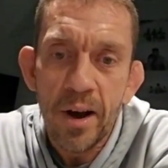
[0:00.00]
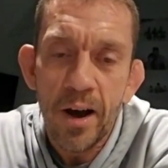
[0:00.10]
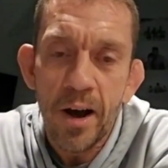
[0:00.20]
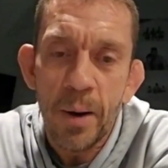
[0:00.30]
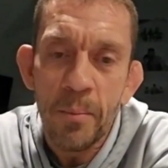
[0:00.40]

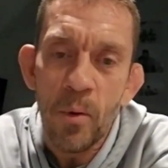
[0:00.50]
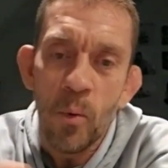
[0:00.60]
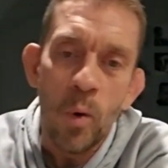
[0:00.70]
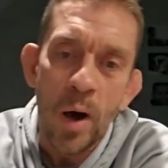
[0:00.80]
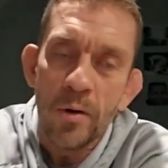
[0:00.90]

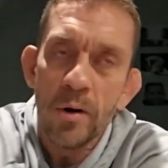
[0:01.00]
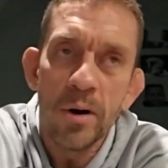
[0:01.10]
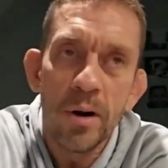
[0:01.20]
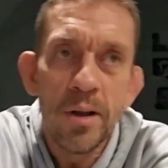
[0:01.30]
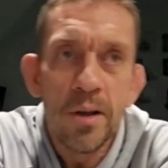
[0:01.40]

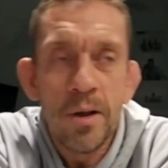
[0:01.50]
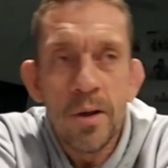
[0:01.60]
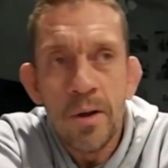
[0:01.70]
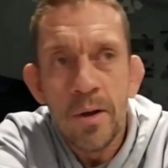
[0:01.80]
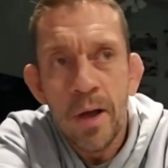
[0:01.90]
whether
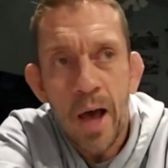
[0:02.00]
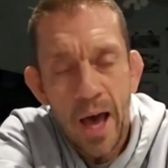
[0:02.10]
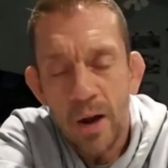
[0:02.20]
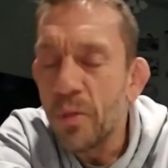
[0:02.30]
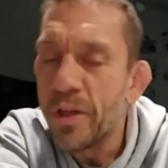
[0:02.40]

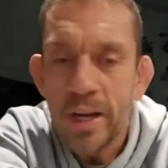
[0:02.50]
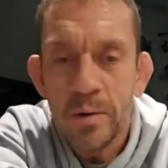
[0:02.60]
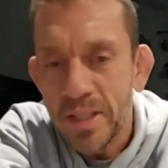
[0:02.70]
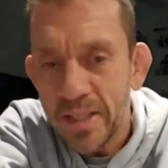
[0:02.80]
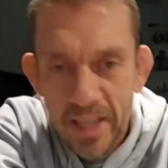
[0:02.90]
I don't think
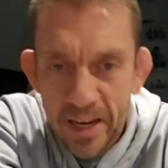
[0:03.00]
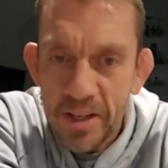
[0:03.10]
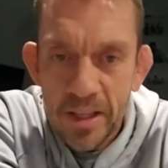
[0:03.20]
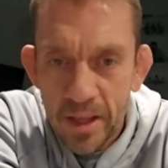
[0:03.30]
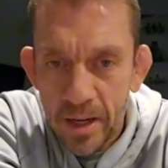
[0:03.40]
it was a
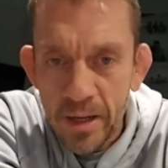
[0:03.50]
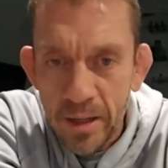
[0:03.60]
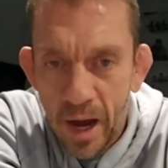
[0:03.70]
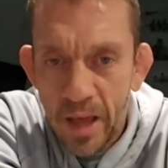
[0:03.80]
safety thing.